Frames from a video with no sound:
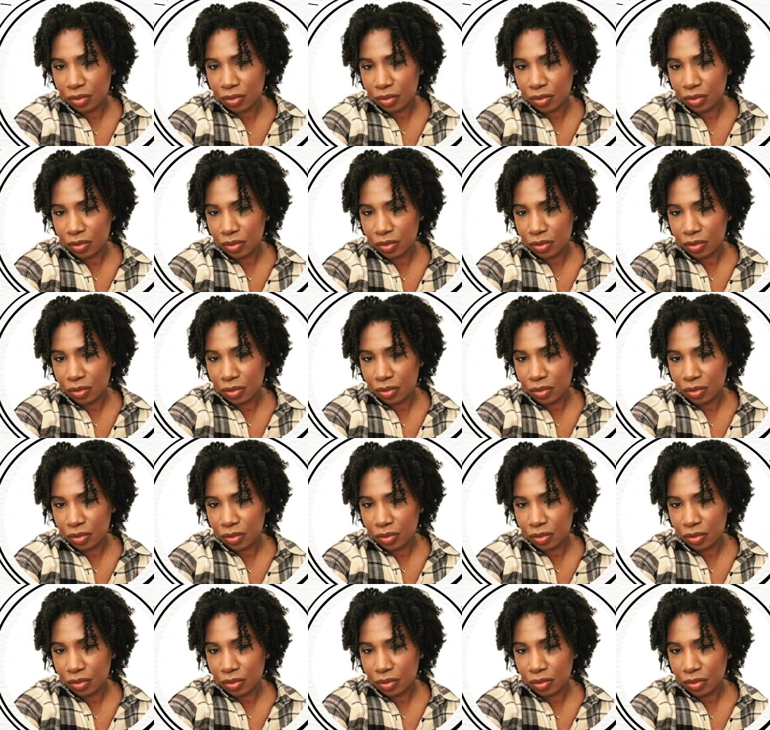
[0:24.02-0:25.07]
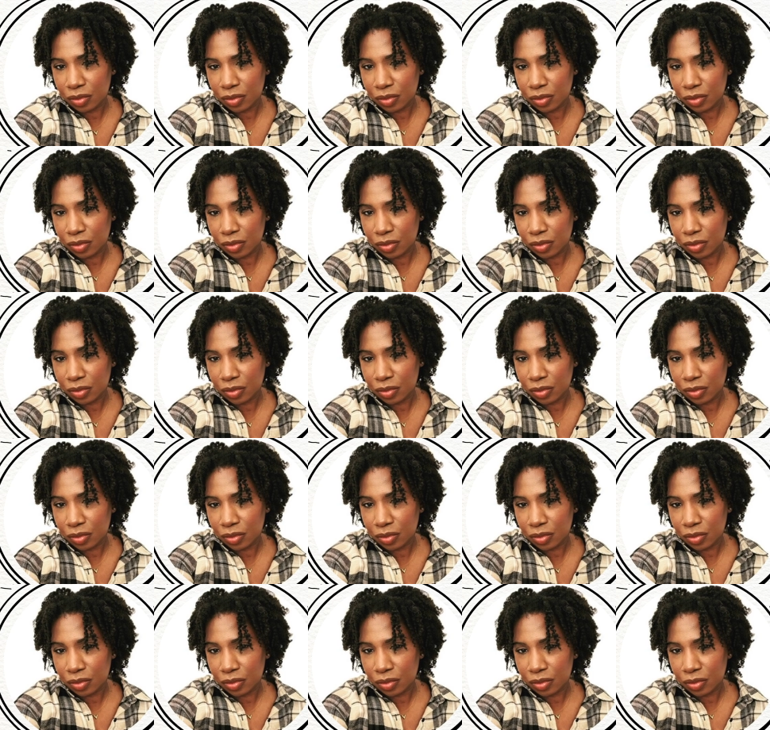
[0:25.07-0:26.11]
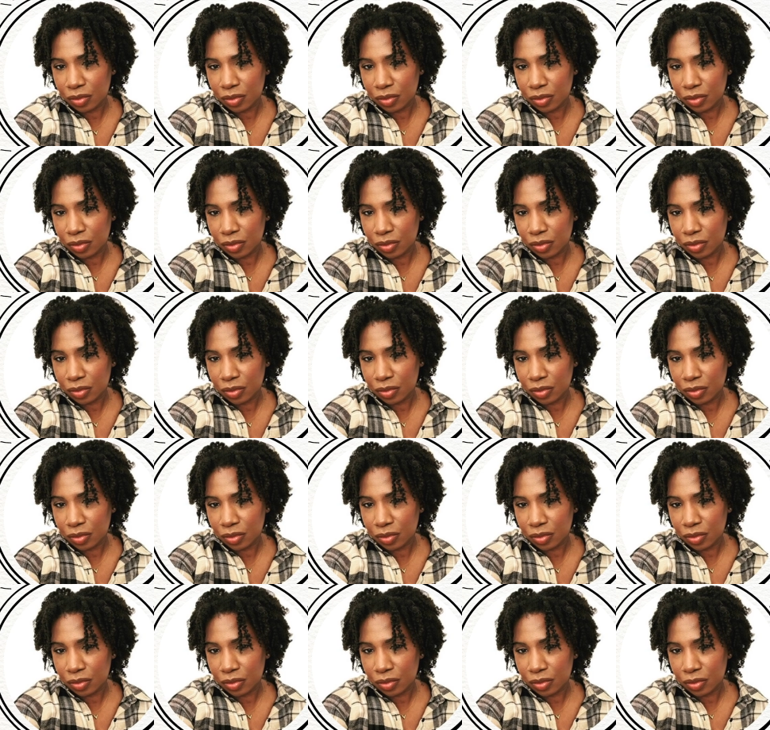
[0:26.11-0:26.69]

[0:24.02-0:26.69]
(no one is talking)